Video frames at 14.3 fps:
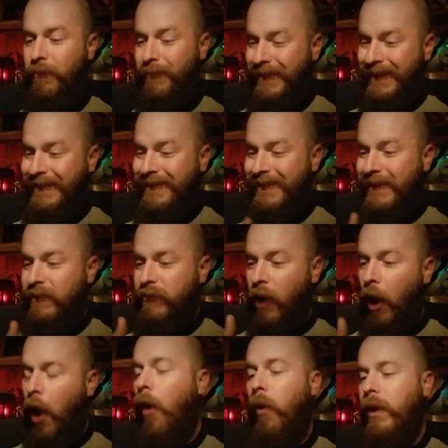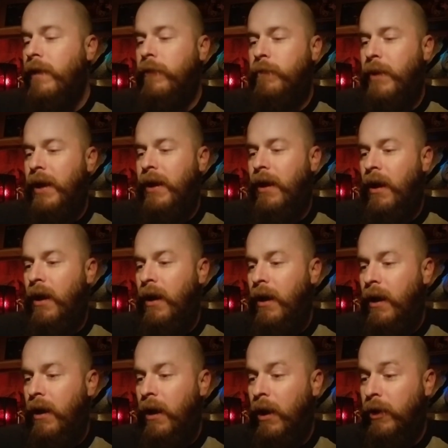He's always been
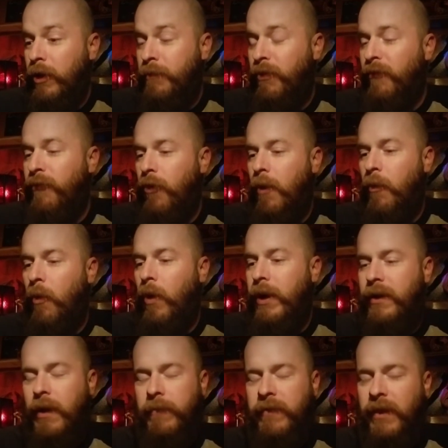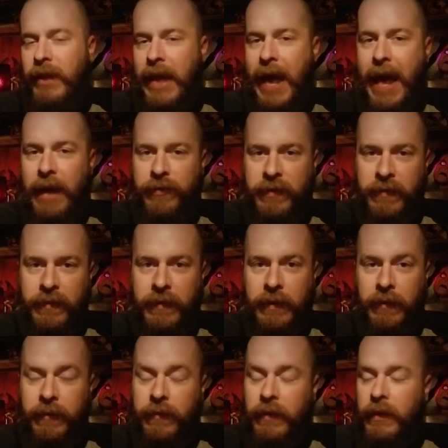a good performer when it comes to the action
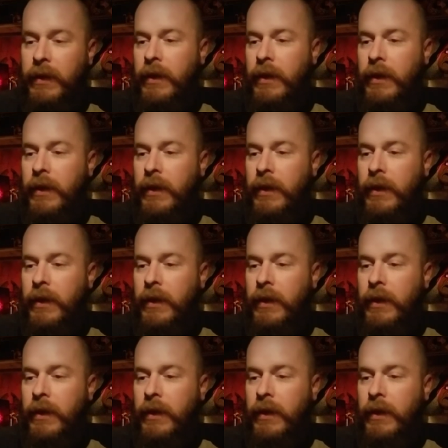scenes.